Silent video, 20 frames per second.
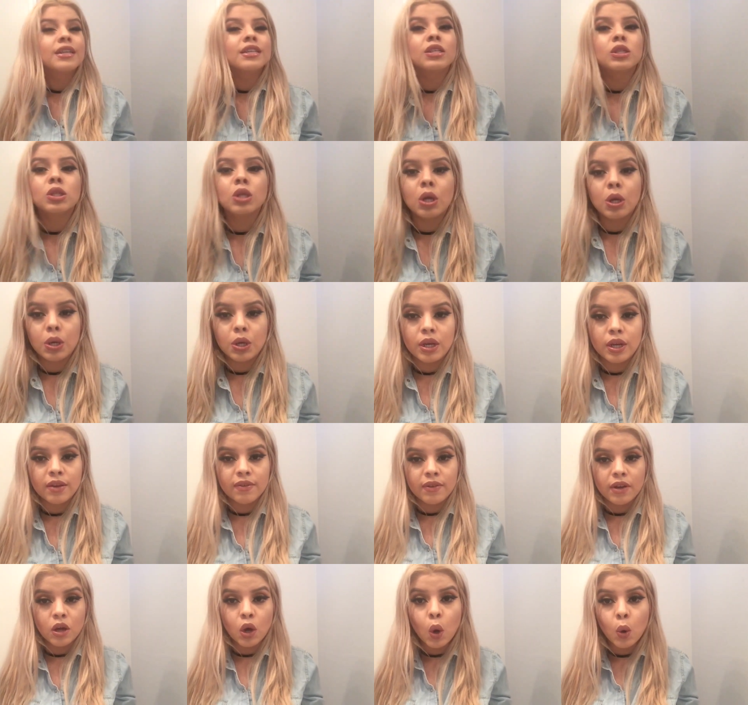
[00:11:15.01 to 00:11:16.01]
Sorry,
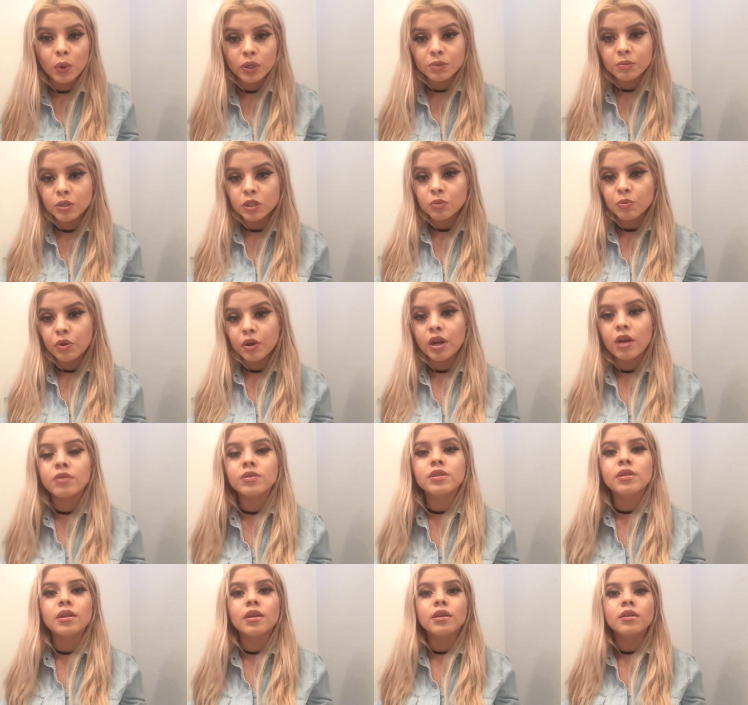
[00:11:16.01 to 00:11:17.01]
I always
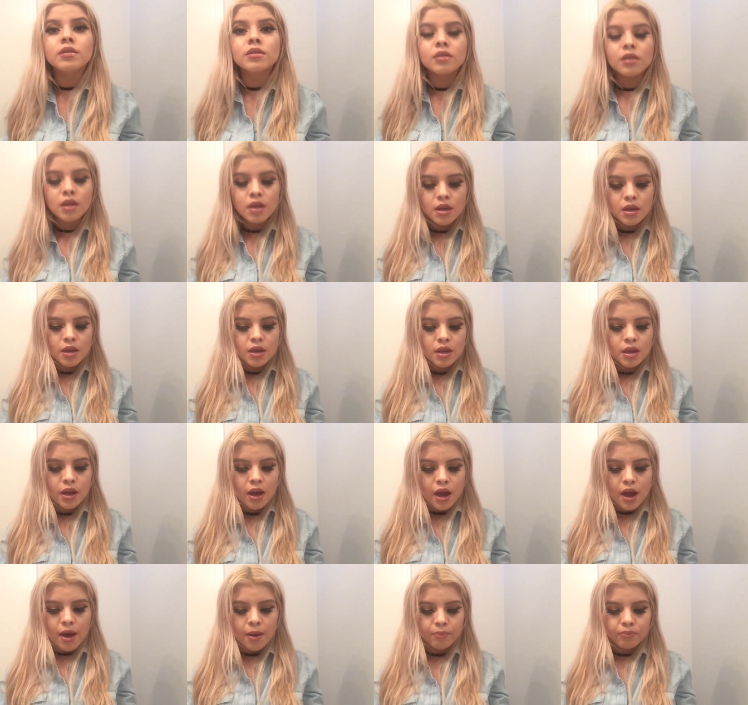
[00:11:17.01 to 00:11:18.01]
mispronounce things.
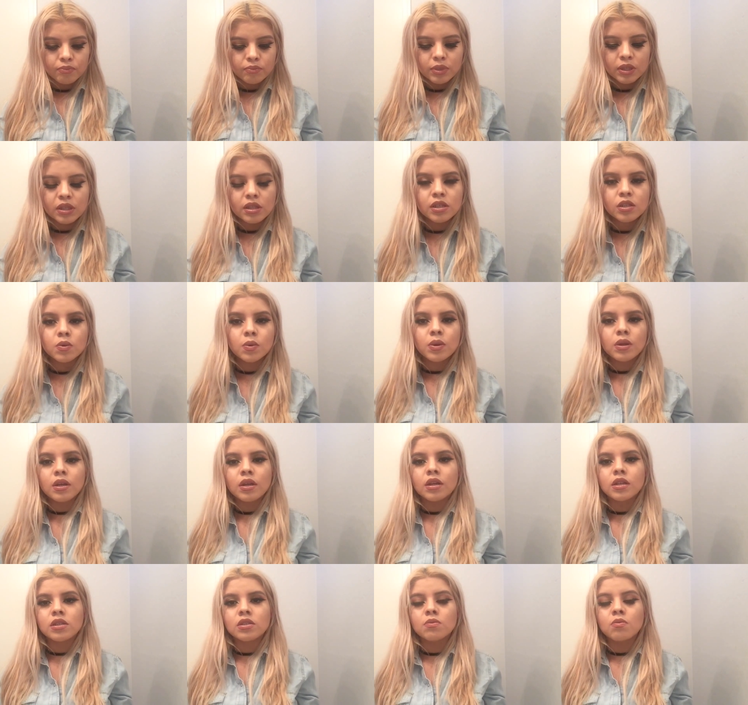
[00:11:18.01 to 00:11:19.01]
But this one
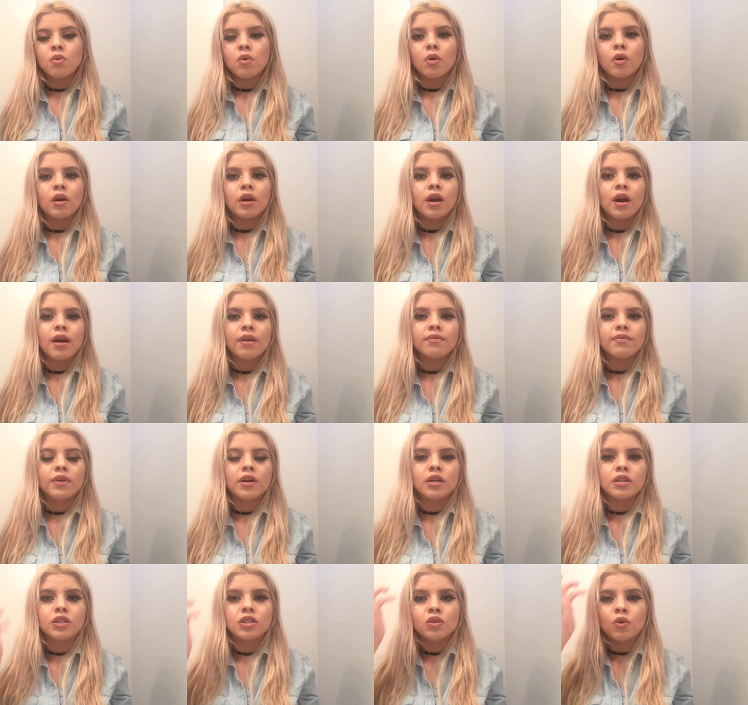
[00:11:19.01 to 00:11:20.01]
is more of
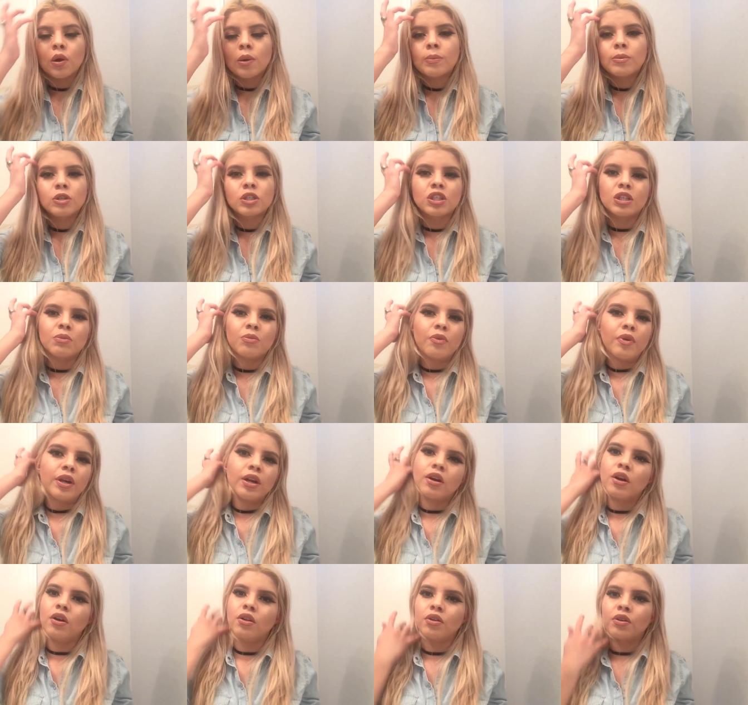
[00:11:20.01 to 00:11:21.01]
a normal shimmery
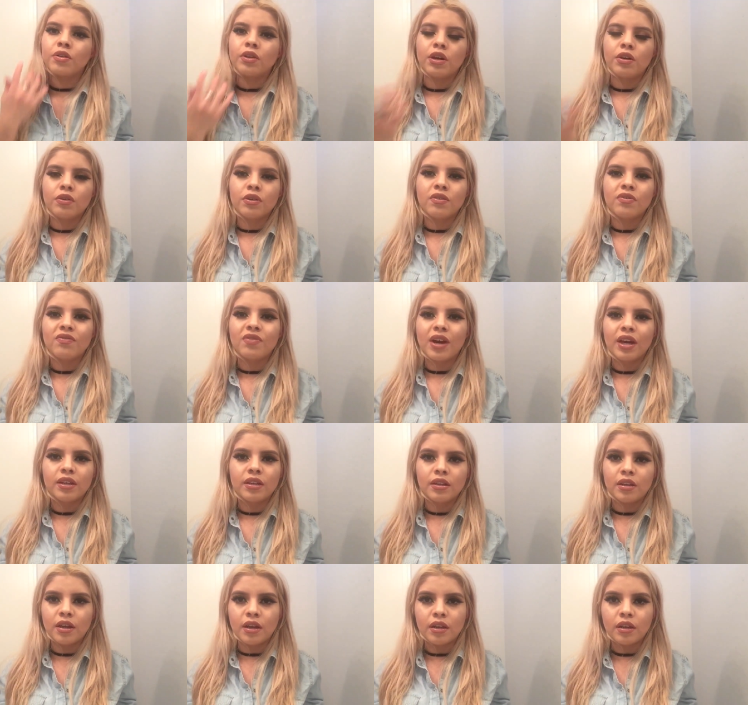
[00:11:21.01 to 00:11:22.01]
color that you can find
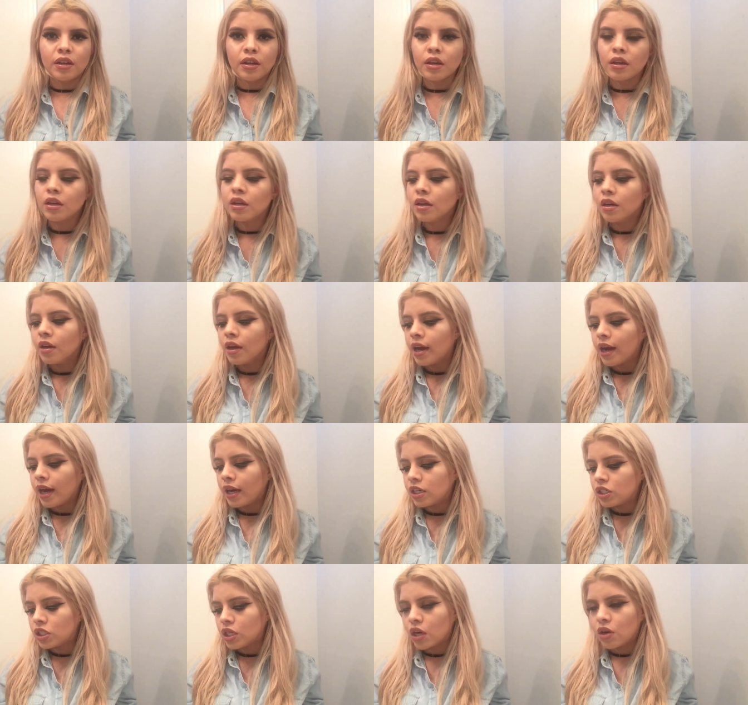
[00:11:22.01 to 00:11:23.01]
in any
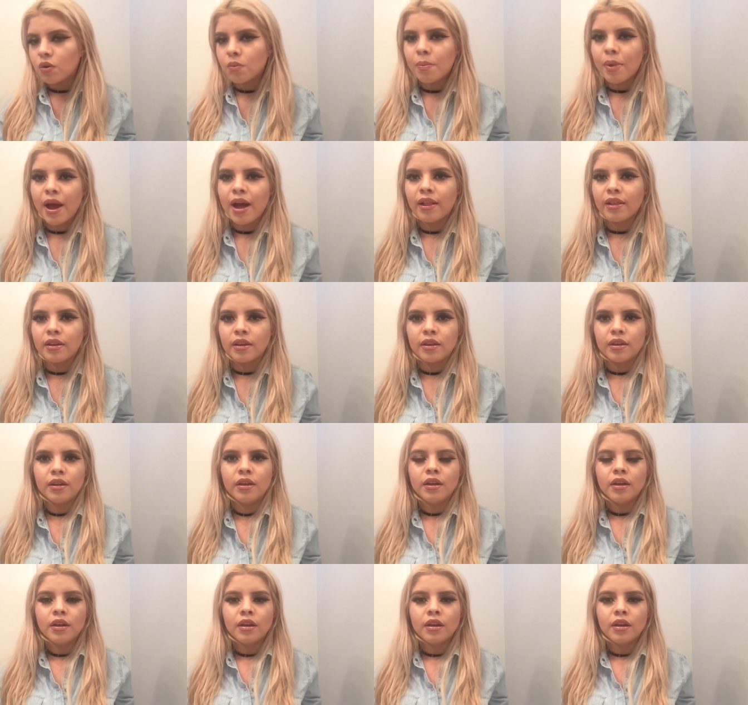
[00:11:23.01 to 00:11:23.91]
eyeshadow palette.